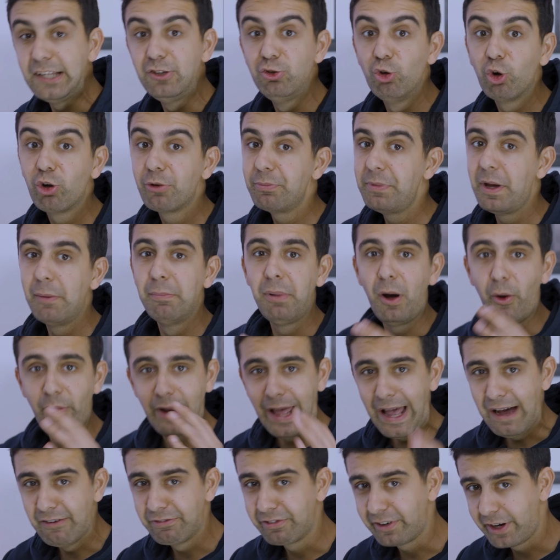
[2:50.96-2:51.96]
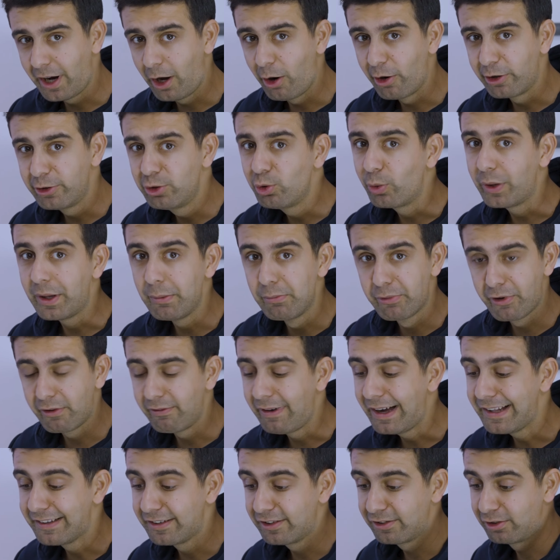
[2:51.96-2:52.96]
It took me about half an hour to
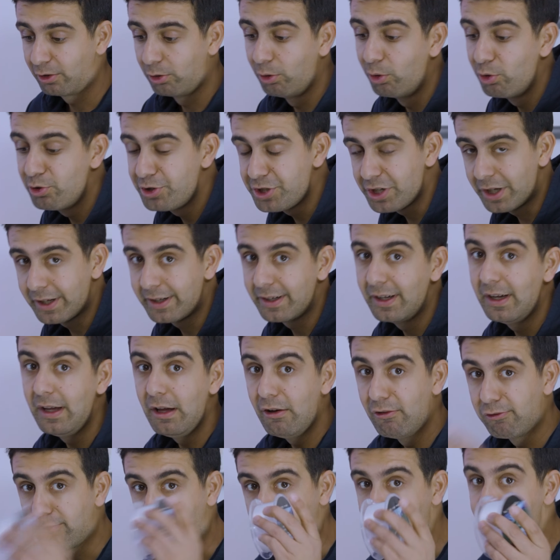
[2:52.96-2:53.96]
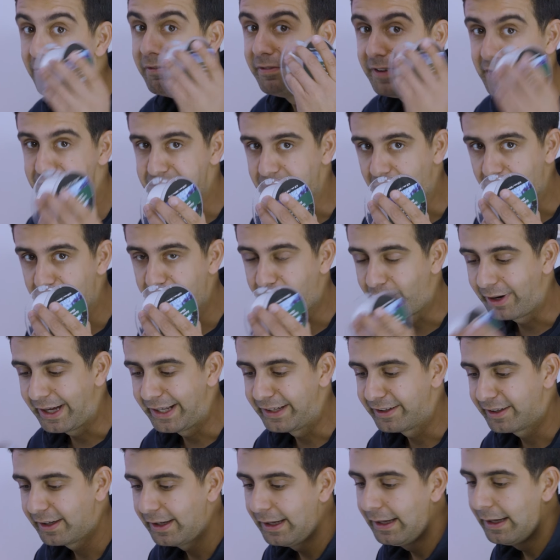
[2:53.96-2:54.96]
improvise a solution for the fishing
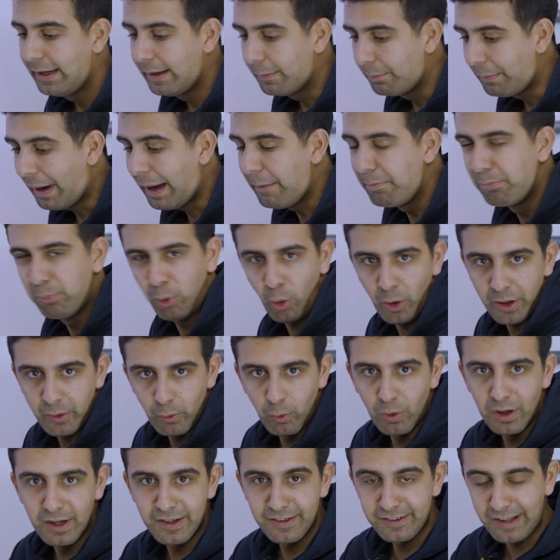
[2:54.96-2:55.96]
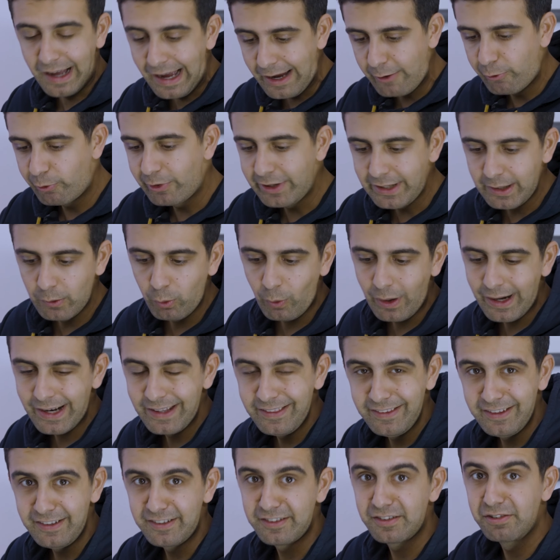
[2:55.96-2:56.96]
thread. My point was I really
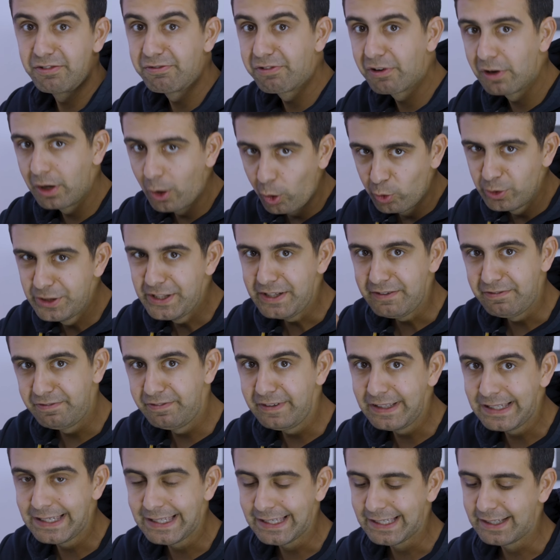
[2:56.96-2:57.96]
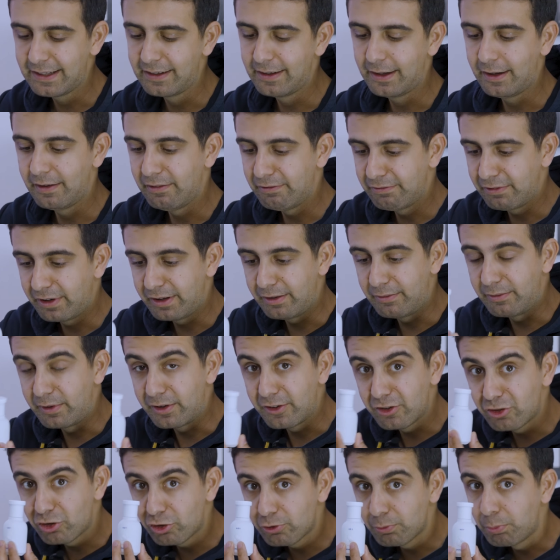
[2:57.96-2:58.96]
wanted this floaty feeling of
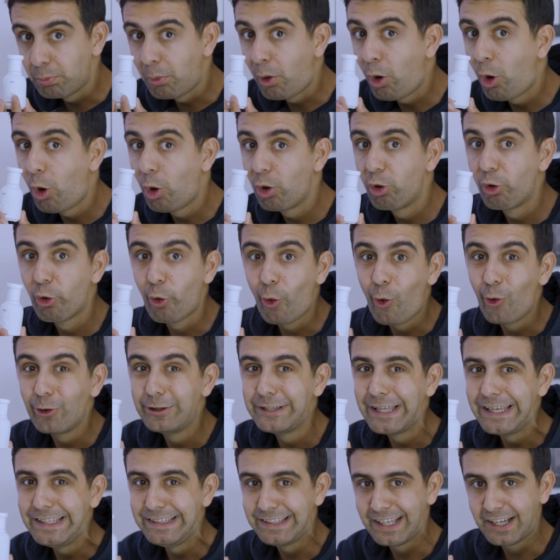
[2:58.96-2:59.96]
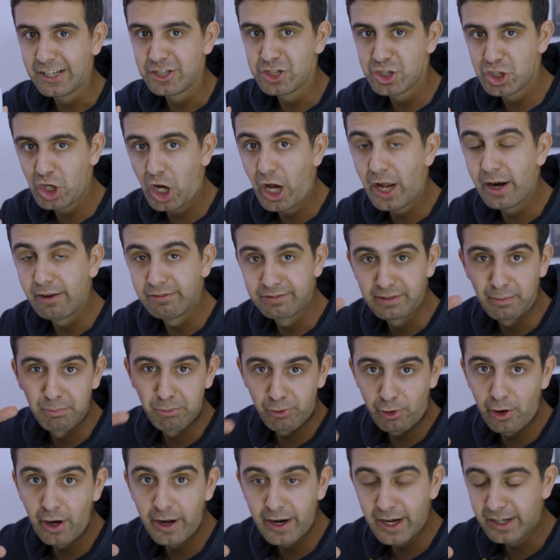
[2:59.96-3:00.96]
a small rotating shot of the
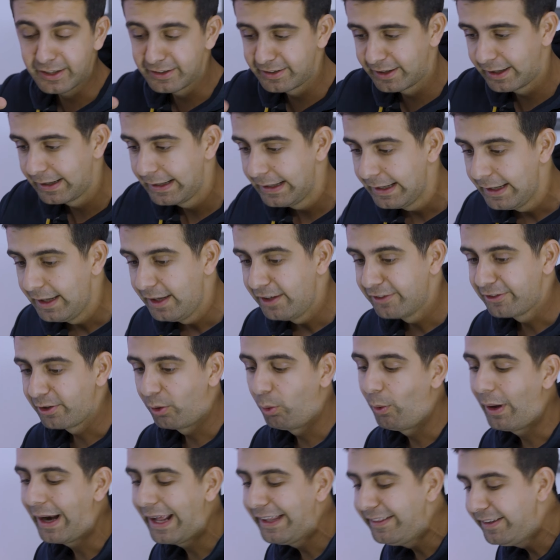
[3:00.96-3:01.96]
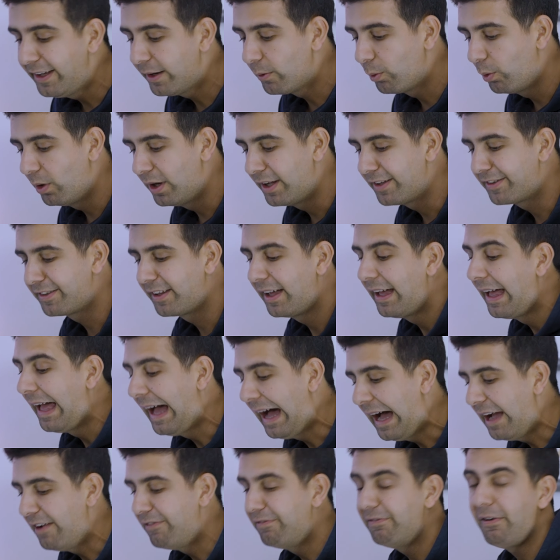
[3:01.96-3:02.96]
product. So what I did was
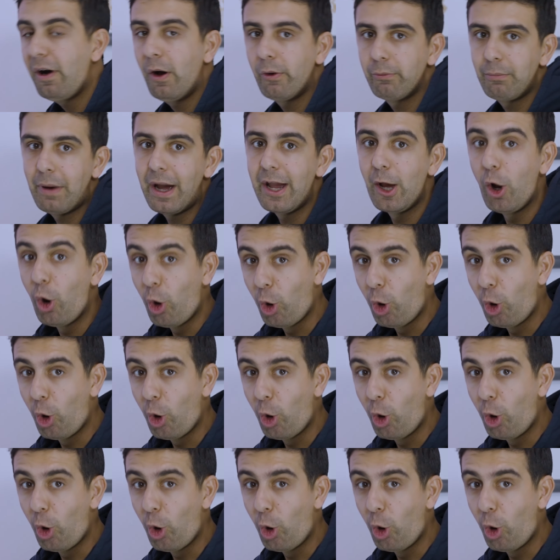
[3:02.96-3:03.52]
I found my